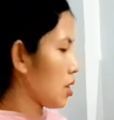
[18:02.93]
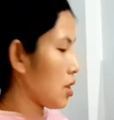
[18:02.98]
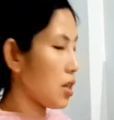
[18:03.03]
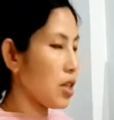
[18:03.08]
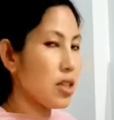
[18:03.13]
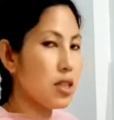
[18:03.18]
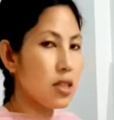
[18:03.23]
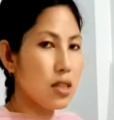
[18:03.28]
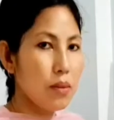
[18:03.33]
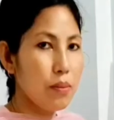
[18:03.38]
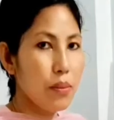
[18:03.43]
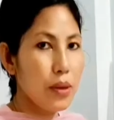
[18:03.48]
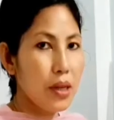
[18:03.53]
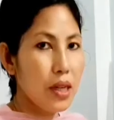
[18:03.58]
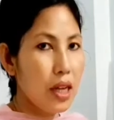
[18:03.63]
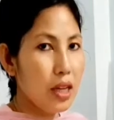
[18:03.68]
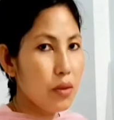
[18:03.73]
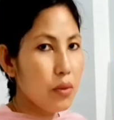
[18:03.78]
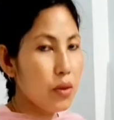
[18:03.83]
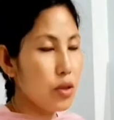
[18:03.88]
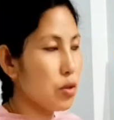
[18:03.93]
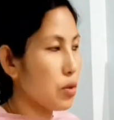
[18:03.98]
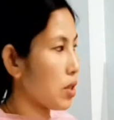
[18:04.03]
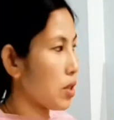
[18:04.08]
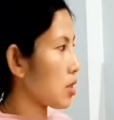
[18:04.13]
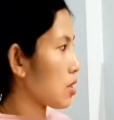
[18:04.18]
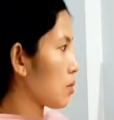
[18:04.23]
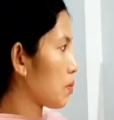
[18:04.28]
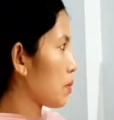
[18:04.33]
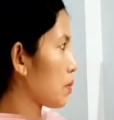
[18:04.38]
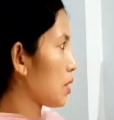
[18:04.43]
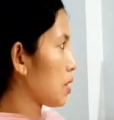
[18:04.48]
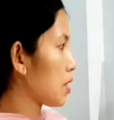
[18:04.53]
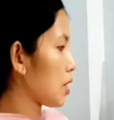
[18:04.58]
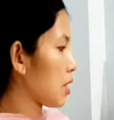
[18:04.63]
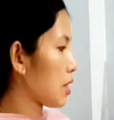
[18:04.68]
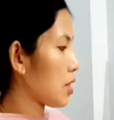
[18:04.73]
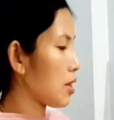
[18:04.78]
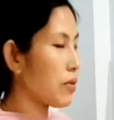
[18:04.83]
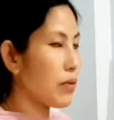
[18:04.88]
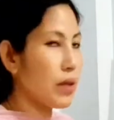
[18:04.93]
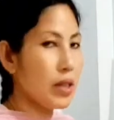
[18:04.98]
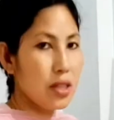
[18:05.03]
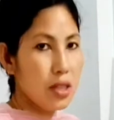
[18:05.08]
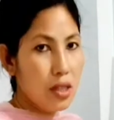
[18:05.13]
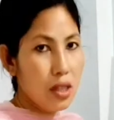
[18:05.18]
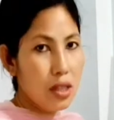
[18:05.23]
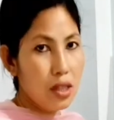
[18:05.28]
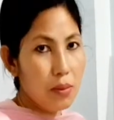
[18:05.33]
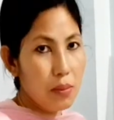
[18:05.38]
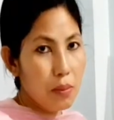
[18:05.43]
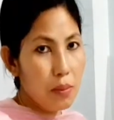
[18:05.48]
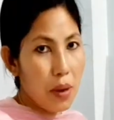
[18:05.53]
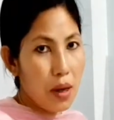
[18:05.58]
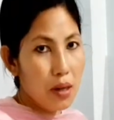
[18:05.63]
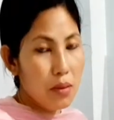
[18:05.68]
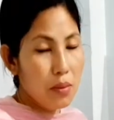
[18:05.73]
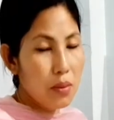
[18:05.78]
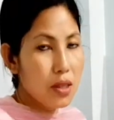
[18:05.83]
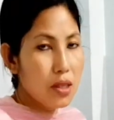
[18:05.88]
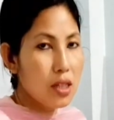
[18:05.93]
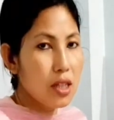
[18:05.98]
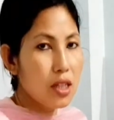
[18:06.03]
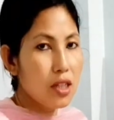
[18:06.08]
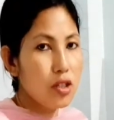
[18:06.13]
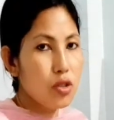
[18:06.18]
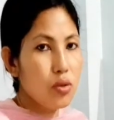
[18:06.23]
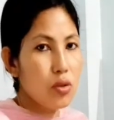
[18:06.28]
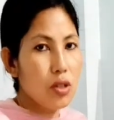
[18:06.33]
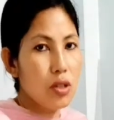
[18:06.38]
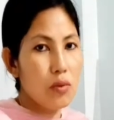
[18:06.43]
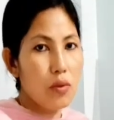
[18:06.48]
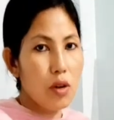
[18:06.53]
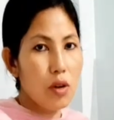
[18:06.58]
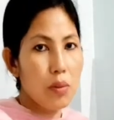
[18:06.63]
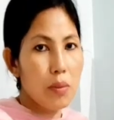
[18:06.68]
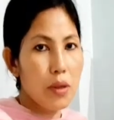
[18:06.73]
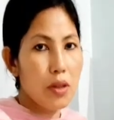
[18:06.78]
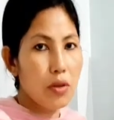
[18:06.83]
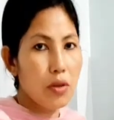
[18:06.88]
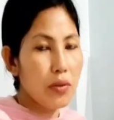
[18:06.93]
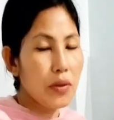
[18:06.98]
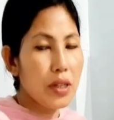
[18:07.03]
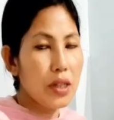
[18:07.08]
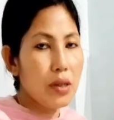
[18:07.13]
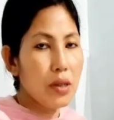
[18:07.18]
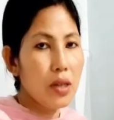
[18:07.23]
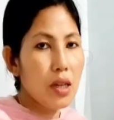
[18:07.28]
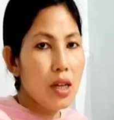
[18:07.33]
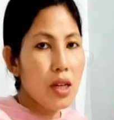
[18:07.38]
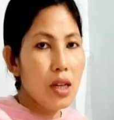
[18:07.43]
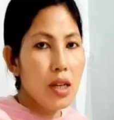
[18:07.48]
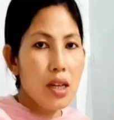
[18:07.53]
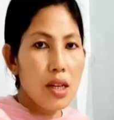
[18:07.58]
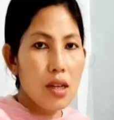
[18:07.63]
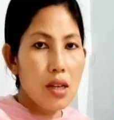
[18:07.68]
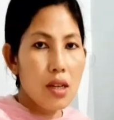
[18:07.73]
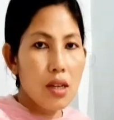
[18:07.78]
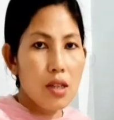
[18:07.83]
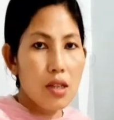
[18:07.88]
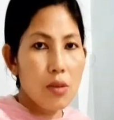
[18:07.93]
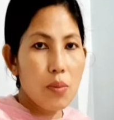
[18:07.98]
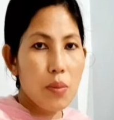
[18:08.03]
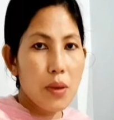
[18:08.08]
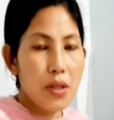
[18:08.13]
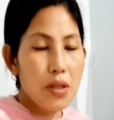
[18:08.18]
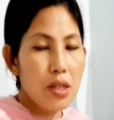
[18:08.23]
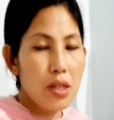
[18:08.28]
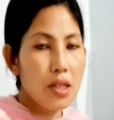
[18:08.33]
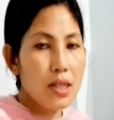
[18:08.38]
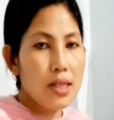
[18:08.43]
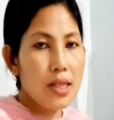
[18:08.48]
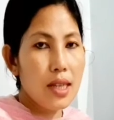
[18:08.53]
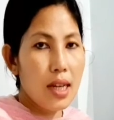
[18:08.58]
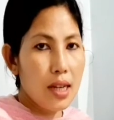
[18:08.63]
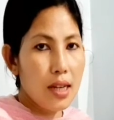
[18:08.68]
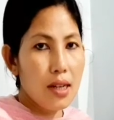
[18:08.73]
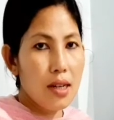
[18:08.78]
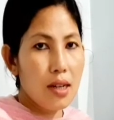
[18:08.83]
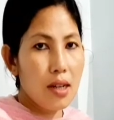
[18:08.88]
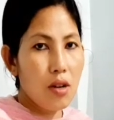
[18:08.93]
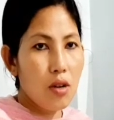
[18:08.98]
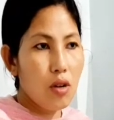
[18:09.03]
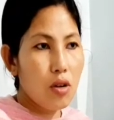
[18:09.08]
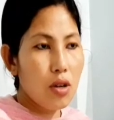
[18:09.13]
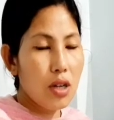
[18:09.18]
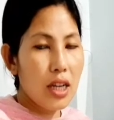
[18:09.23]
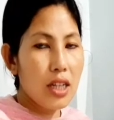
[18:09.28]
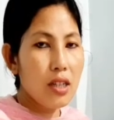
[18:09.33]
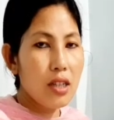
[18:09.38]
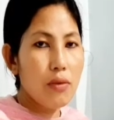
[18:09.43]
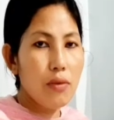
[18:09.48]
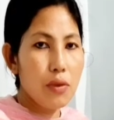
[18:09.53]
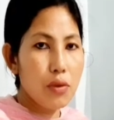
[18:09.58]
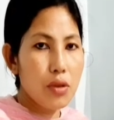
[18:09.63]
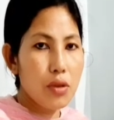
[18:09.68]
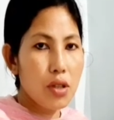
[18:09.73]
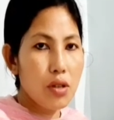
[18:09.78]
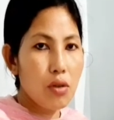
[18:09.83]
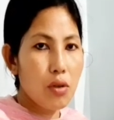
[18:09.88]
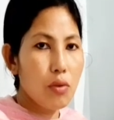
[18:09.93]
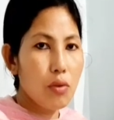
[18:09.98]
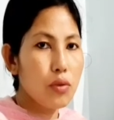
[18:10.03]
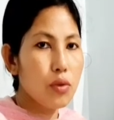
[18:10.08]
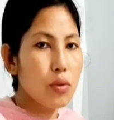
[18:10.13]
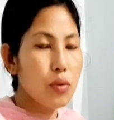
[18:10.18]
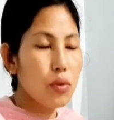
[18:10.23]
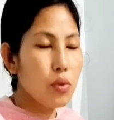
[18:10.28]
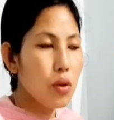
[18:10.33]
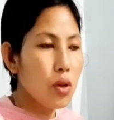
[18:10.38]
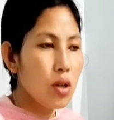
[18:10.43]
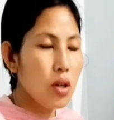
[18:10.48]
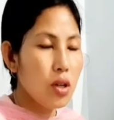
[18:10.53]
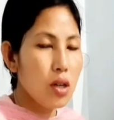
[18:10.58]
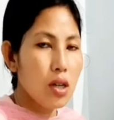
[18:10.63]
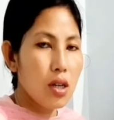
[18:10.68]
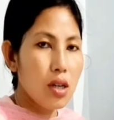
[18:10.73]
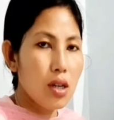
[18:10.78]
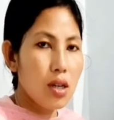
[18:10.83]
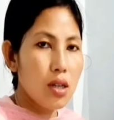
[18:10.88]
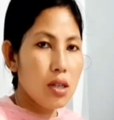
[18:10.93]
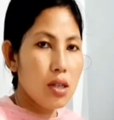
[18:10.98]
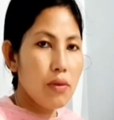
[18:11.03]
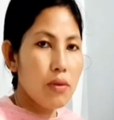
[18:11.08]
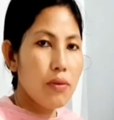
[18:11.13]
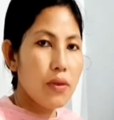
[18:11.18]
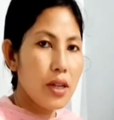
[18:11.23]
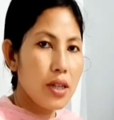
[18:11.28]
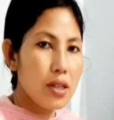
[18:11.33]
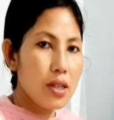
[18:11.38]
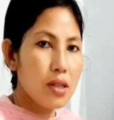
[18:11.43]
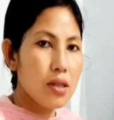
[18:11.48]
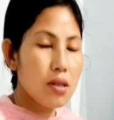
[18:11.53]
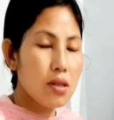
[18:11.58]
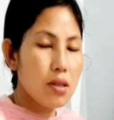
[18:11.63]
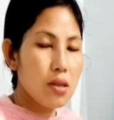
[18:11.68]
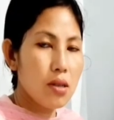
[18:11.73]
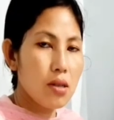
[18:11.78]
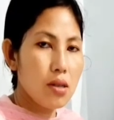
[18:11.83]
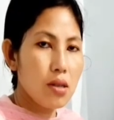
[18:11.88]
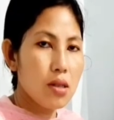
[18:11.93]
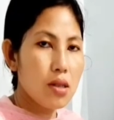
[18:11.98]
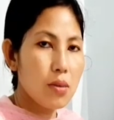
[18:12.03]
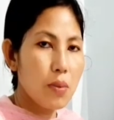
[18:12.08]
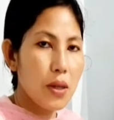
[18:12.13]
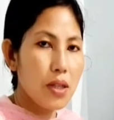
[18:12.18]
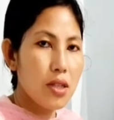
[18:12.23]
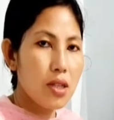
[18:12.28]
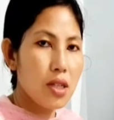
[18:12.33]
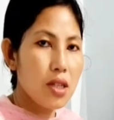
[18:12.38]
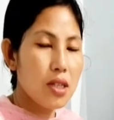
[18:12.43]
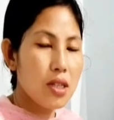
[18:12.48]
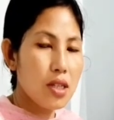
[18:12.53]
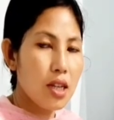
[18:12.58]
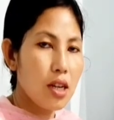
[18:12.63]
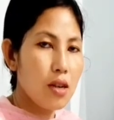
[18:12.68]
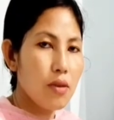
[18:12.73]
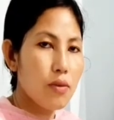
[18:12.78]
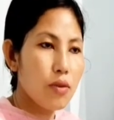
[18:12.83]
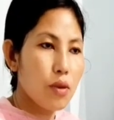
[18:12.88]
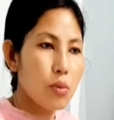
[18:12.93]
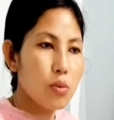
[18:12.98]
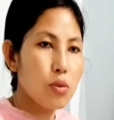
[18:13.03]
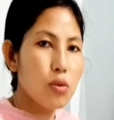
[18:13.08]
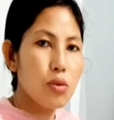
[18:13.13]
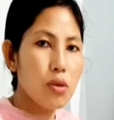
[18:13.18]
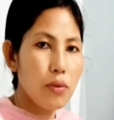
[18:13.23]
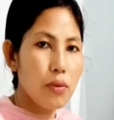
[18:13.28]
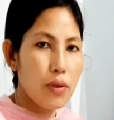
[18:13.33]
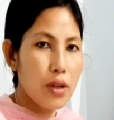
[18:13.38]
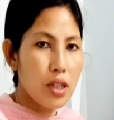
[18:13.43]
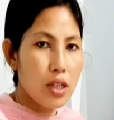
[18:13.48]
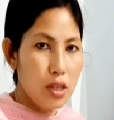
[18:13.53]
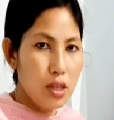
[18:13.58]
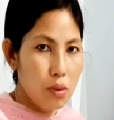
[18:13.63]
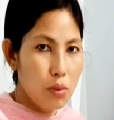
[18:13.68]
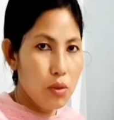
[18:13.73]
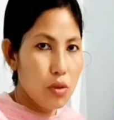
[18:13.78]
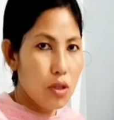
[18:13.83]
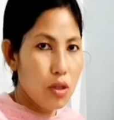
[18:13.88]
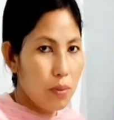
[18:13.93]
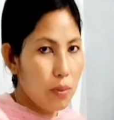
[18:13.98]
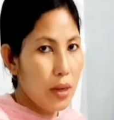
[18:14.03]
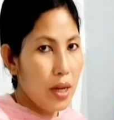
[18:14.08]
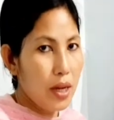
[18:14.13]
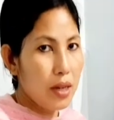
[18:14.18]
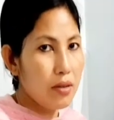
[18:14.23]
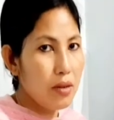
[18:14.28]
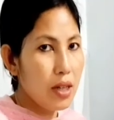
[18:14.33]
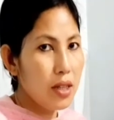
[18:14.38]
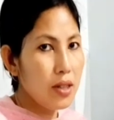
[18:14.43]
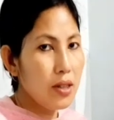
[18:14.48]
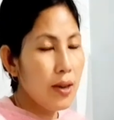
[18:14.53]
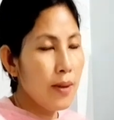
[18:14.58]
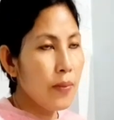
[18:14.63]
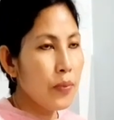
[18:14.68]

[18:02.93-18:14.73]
in simple language, you can simply say the vegetative part, means there is no involvement of any special cell or any fusion of two different special cell from two different individual plant, right?